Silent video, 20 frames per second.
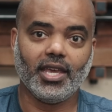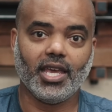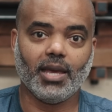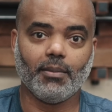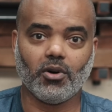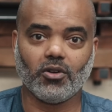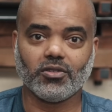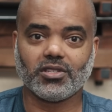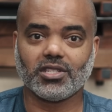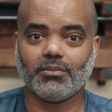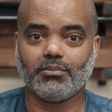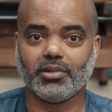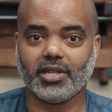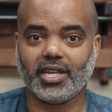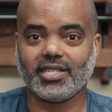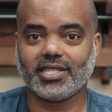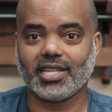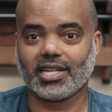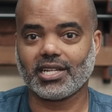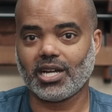And most of the
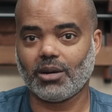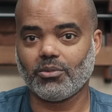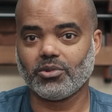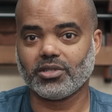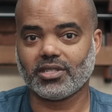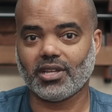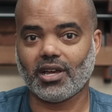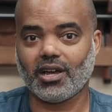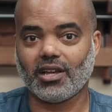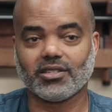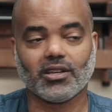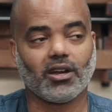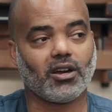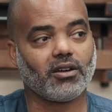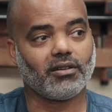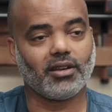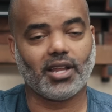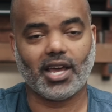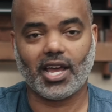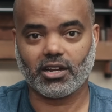blades that come with saws
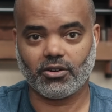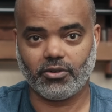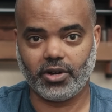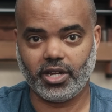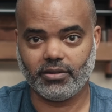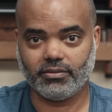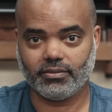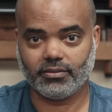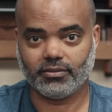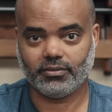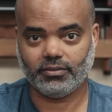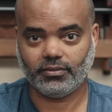are not great.